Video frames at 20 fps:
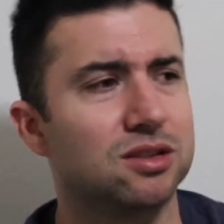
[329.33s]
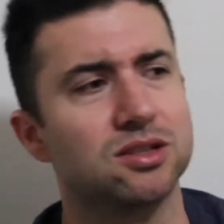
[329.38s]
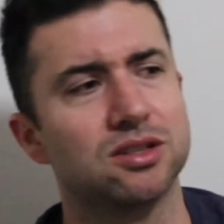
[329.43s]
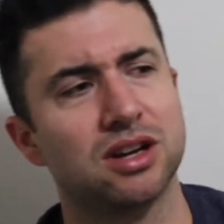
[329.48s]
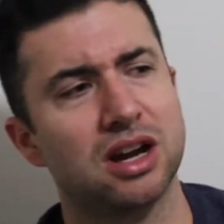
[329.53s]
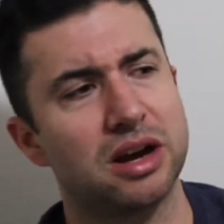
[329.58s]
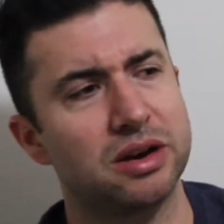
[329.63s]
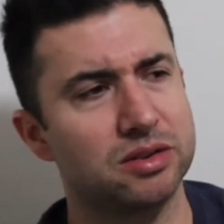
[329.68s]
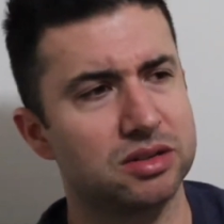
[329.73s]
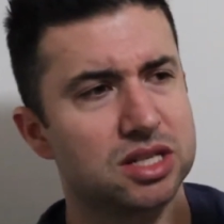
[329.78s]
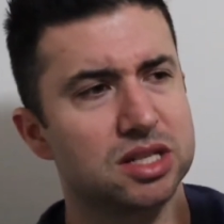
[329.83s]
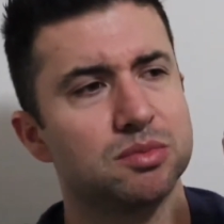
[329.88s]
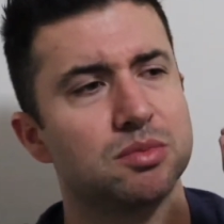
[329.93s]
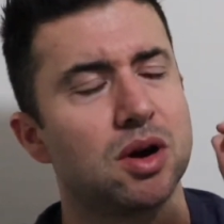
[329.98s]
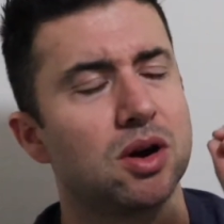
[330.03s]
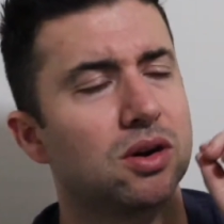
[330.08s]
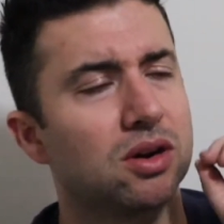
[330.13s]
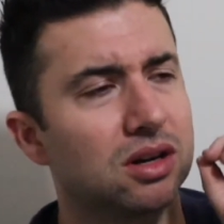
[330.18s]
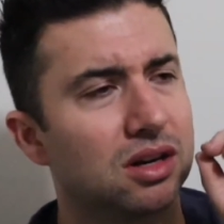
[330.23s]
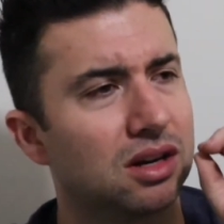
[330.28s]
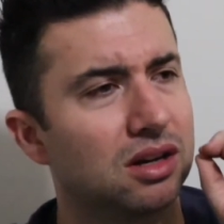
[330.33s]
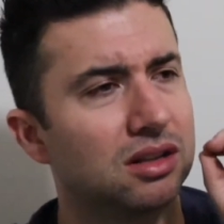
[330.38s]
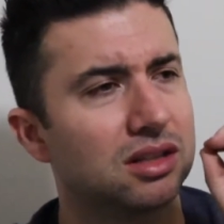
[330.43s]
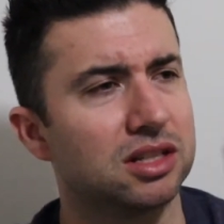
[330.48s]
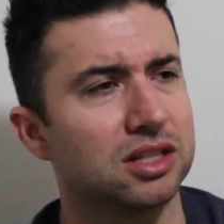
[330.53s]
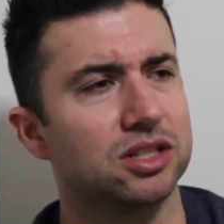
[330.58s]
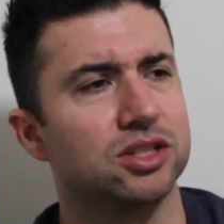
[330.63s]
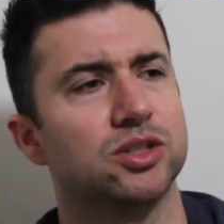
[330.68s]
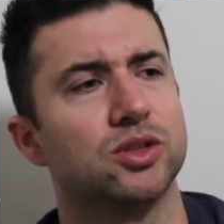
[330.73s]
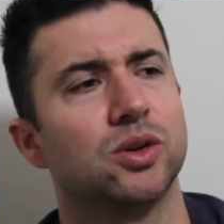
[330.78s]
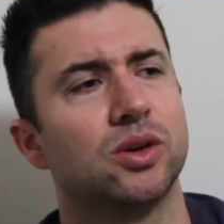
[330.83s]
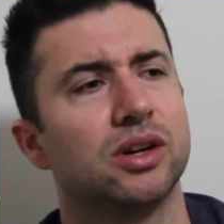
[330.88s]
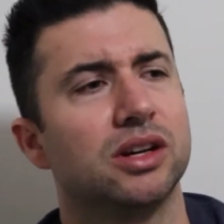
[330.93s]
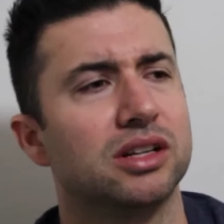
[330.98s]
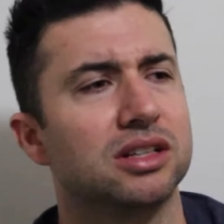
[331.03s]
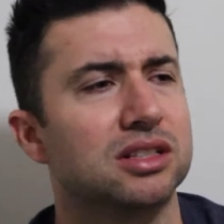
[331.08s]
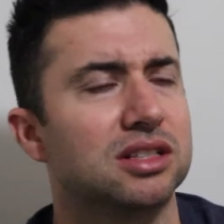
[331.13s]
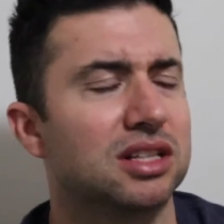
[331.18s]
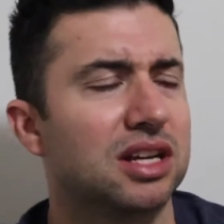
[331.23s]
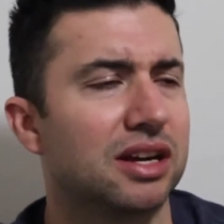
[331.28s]
So I was smoking all these
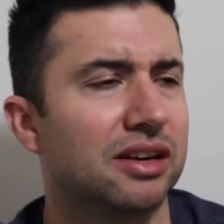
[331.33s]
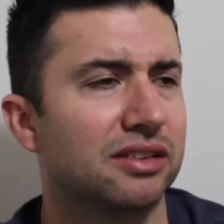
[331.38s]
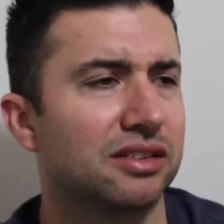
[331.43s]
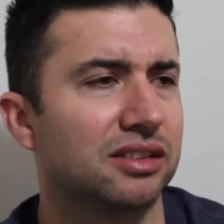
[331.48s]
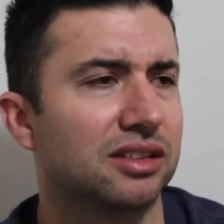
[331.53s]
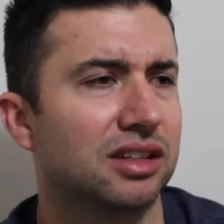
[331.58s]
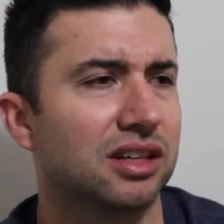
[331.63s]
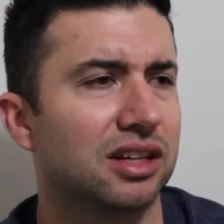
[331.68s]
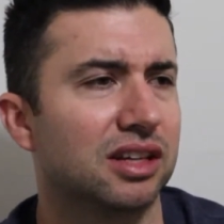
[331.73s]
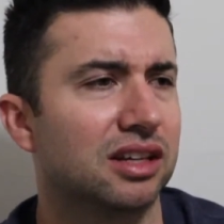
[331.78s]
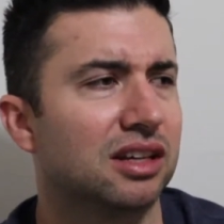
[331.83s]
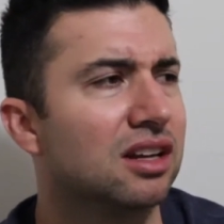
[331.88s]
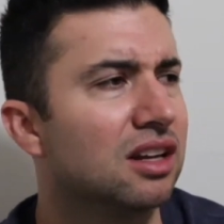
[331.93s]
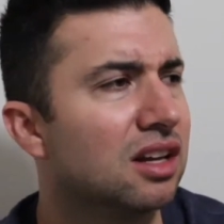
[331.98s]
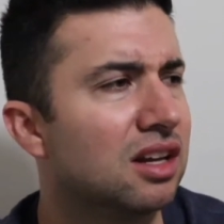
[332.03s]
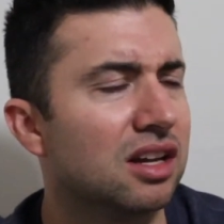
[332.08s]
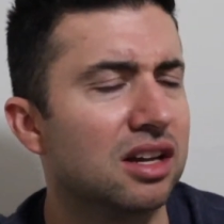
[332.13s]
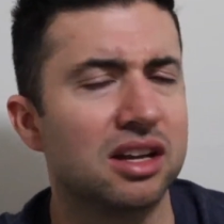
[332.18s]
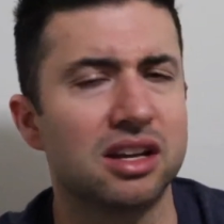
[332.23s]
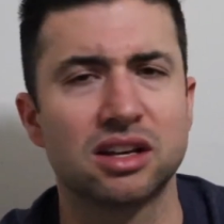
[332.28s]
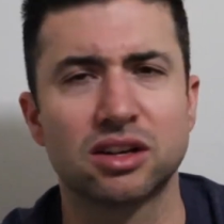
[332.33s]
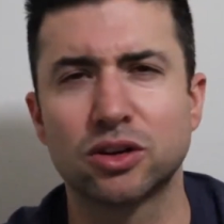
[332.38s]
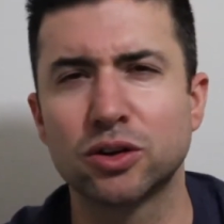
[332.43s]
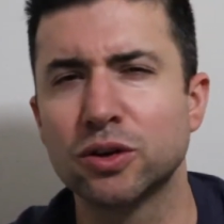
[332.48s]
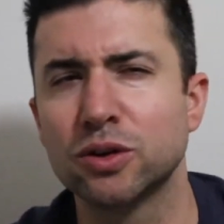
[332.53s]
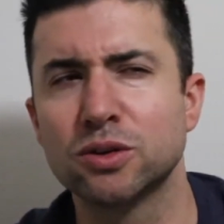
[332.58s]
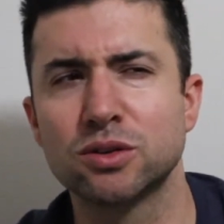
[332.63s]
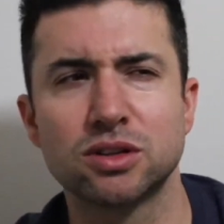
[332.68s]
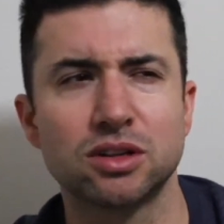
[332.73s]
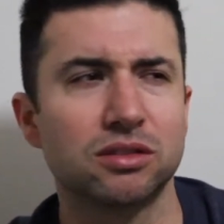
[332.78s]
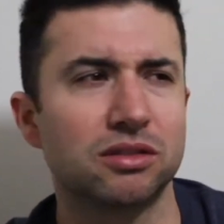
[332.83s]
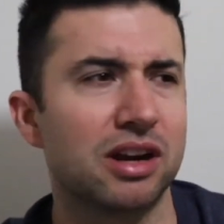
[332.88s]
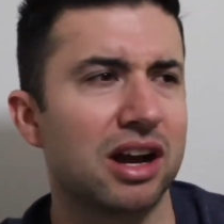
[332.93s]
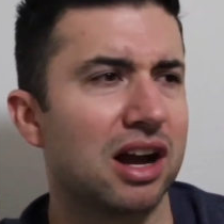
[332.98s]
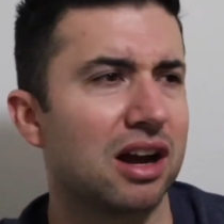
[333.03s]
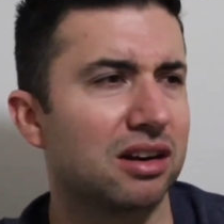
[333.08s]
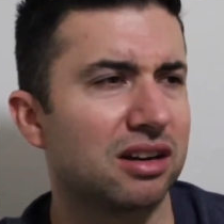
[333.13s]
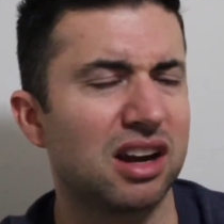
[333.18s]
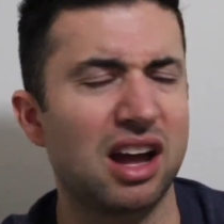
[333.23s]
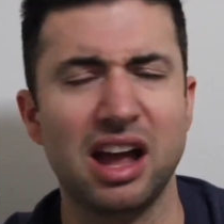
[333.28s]
joints and everything, cruising
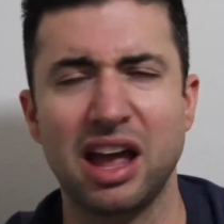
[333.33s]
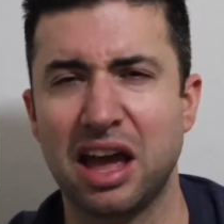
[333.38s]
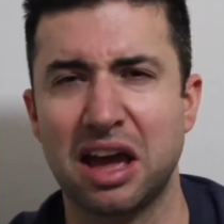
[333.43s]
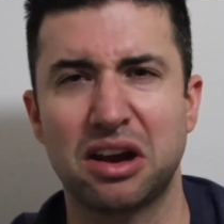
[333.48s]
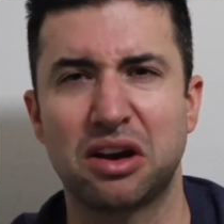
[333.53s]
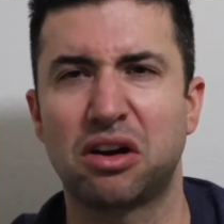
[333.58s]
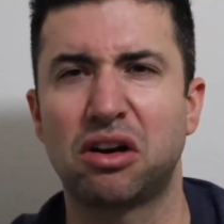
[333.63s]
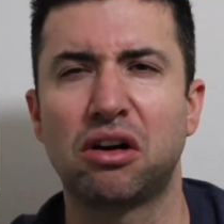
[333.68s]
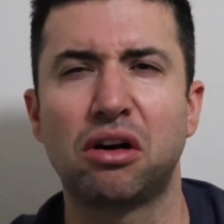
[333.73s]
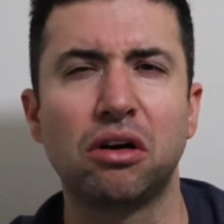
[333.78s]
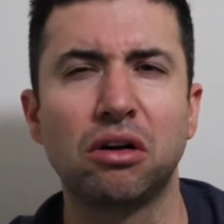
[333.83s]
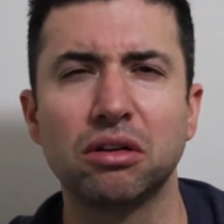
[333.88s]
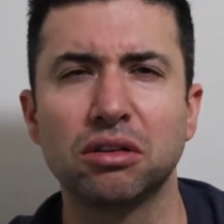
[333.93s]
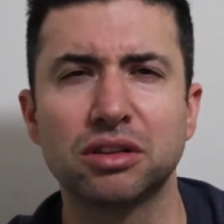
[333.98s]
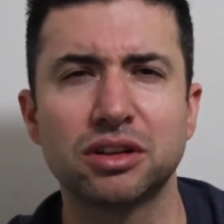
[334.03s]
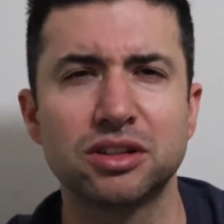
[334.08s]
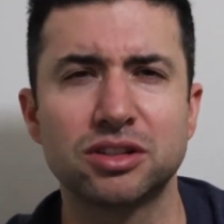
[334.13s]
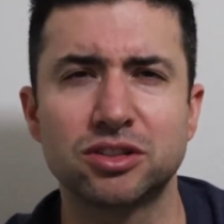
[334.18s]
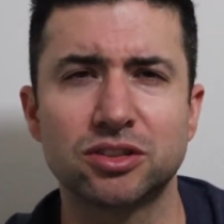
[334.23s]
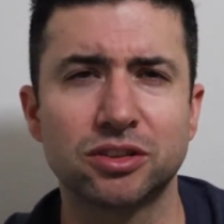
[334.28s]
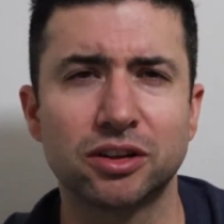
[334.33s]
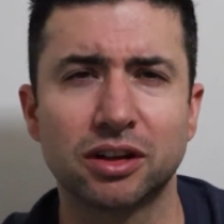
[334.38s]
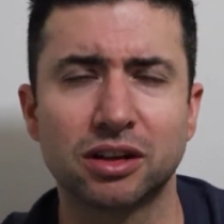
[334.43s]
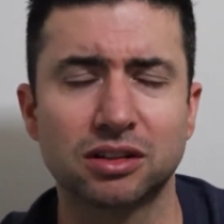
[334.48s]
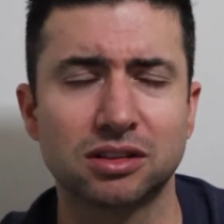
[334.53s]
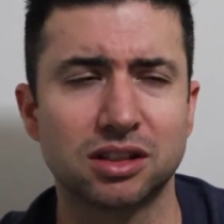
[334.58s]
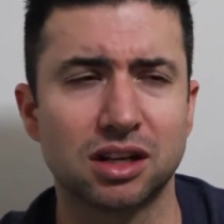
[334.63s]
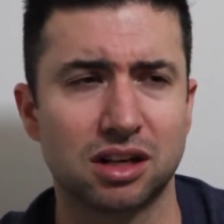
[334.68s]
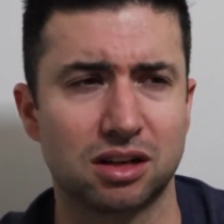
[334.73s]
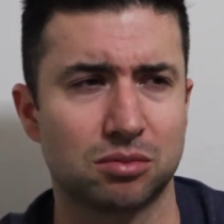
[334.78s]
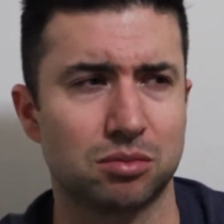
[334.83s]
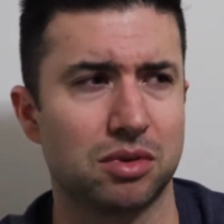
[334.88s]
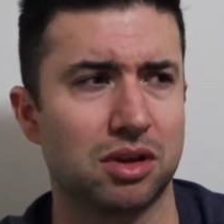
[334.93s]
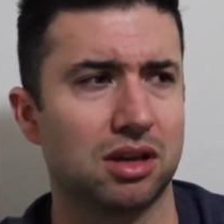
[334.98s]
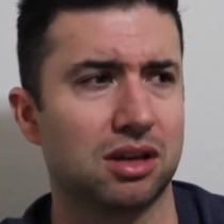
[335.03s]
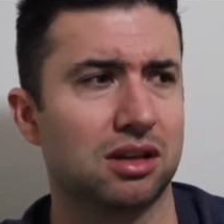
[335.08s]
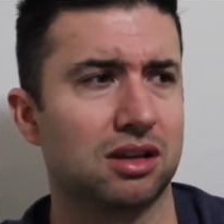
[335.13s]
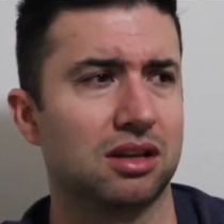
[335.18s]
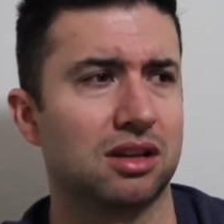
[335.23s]
around, and I had all these drugs on me.